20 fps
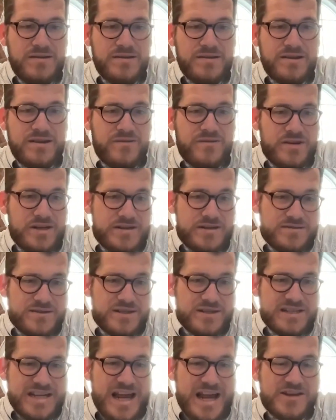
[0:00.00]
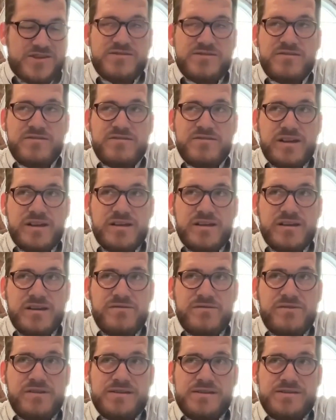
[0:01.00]
covenantal catastrophe
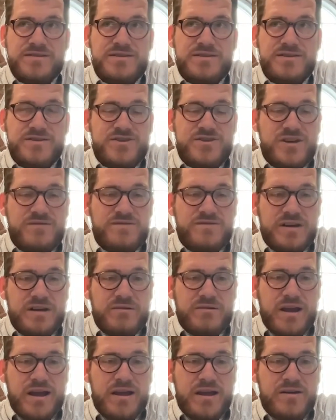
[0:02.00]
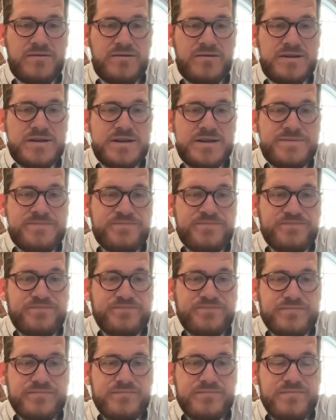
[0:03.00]
of things shifting around,
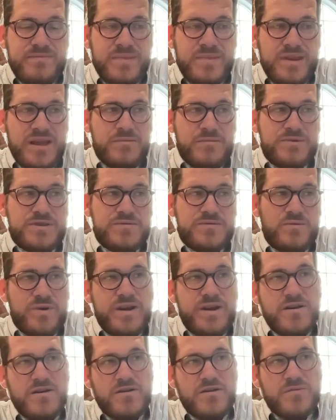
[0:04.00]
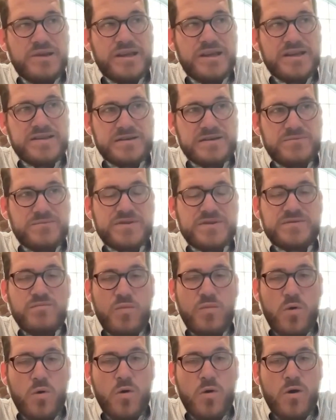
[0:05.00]
it was weird because it
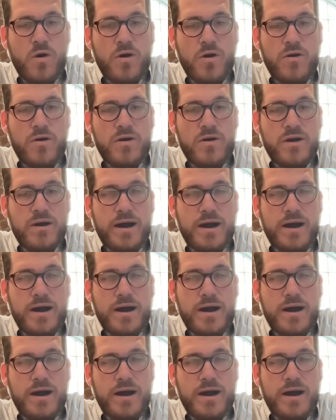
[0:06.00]
was more,